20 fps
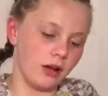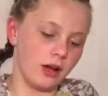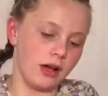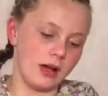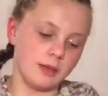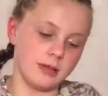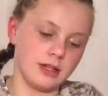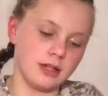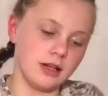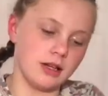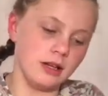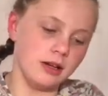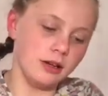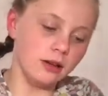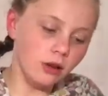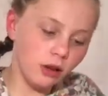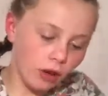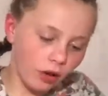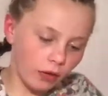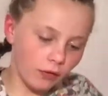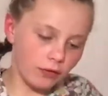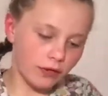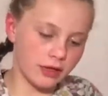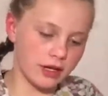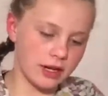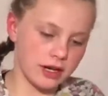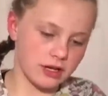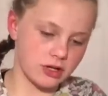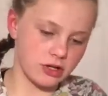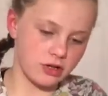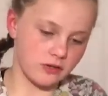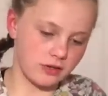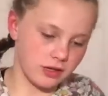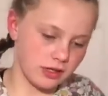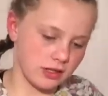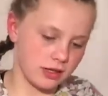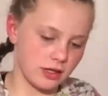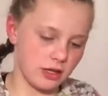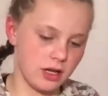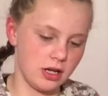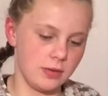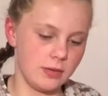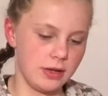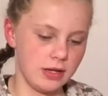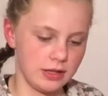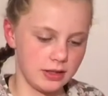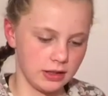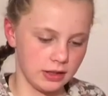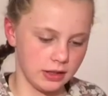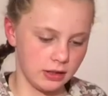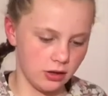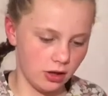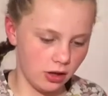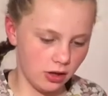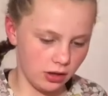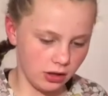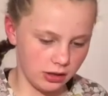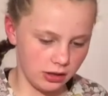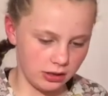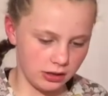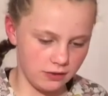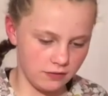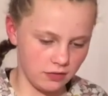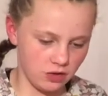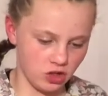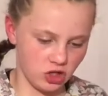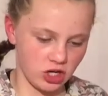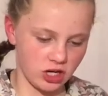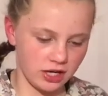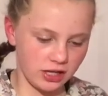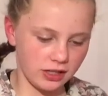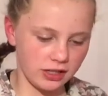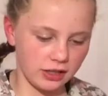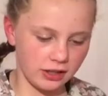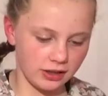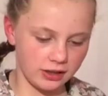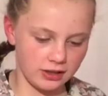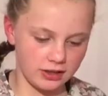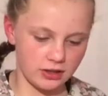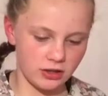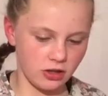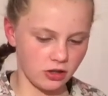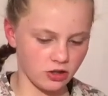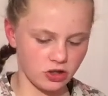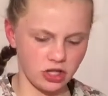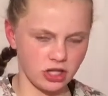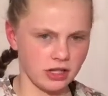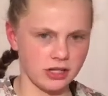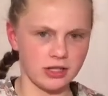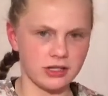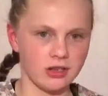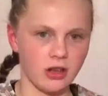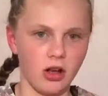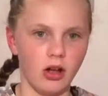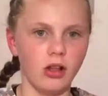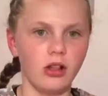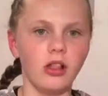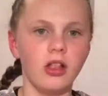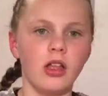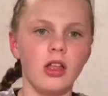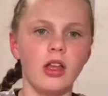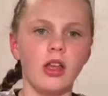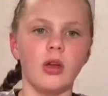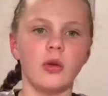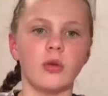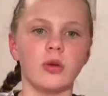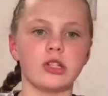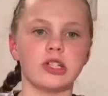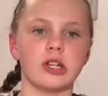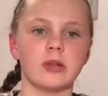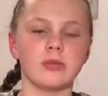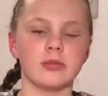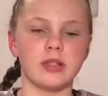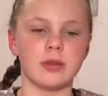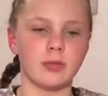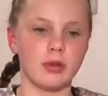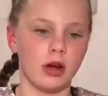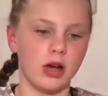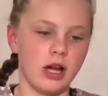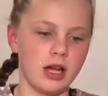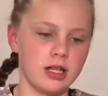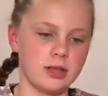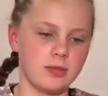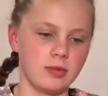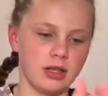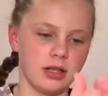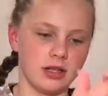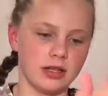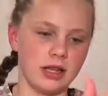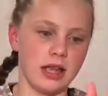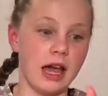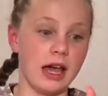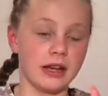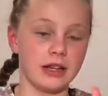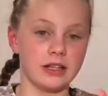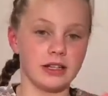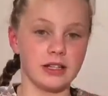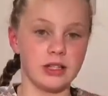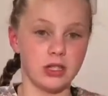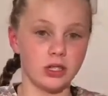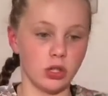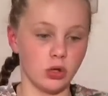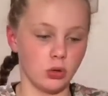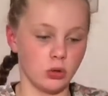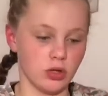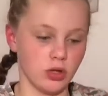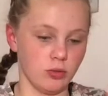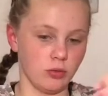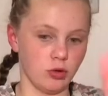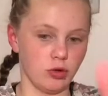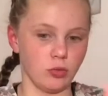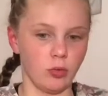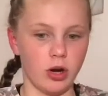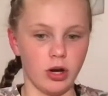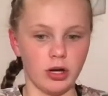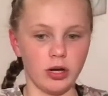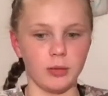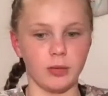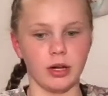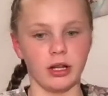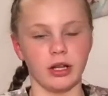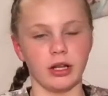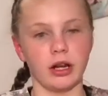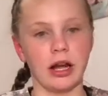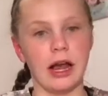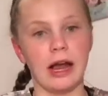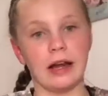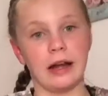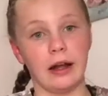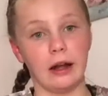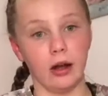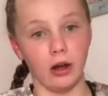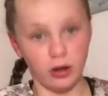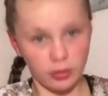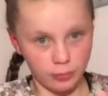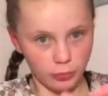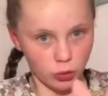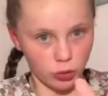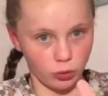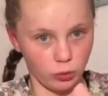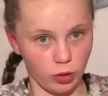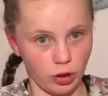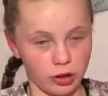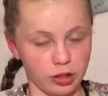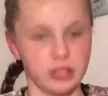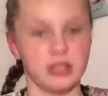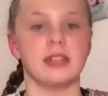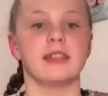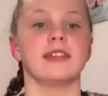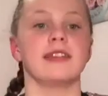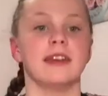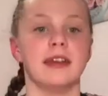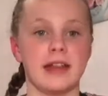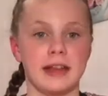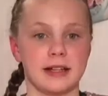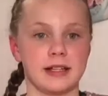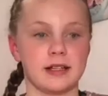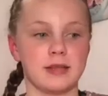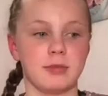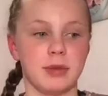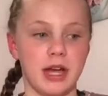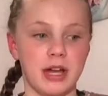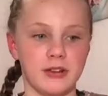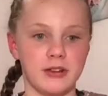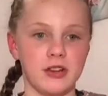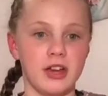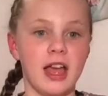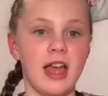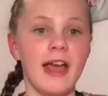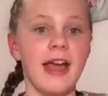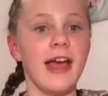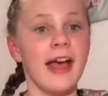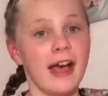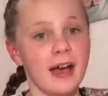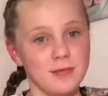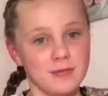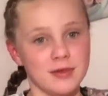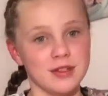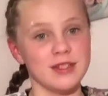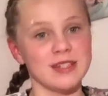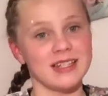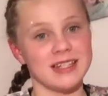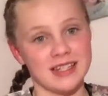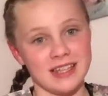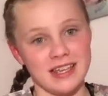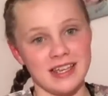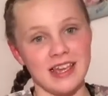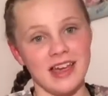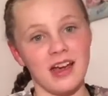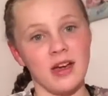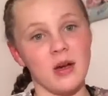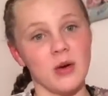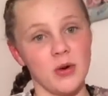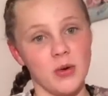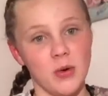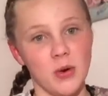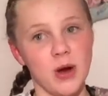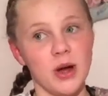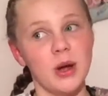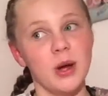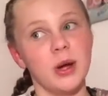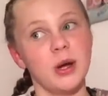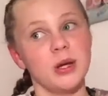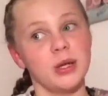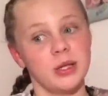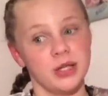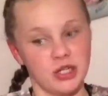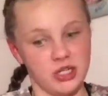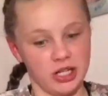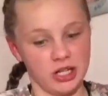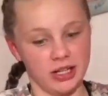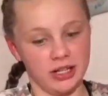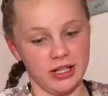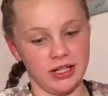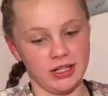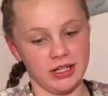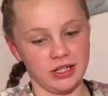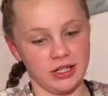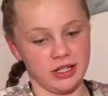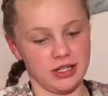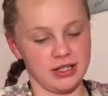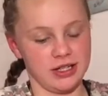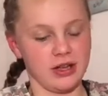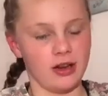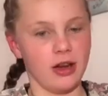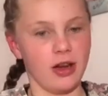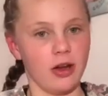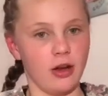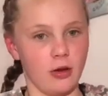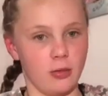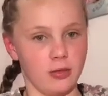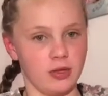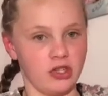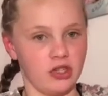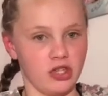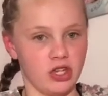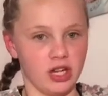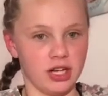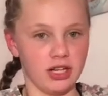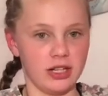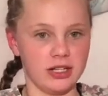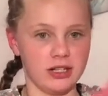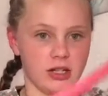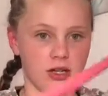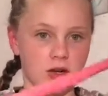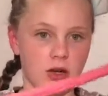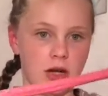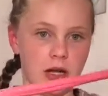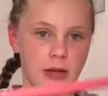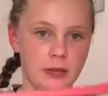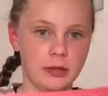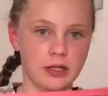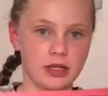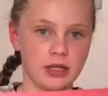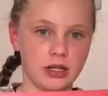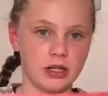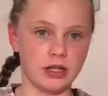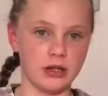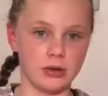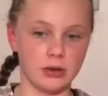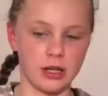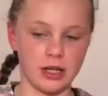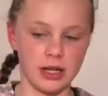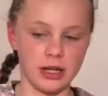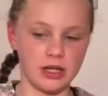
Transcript: absolutely love the texture of this slime. It's like not even jiggly, like it's not jiggly at all, which I'm surprised because I added so much water, but I'm going to add a lot more water to the next batch and we'll see how jiggly it turns out. I hope it's jiggly, so I'm just going to do a quick